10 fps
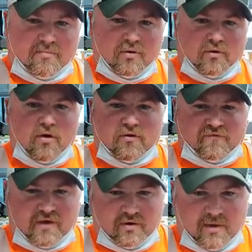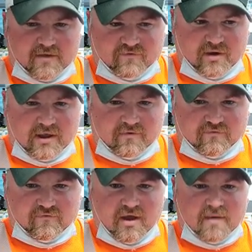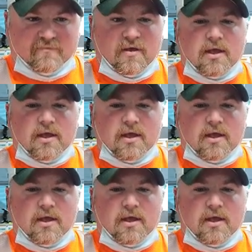you'll notice that our ratchet anchor straps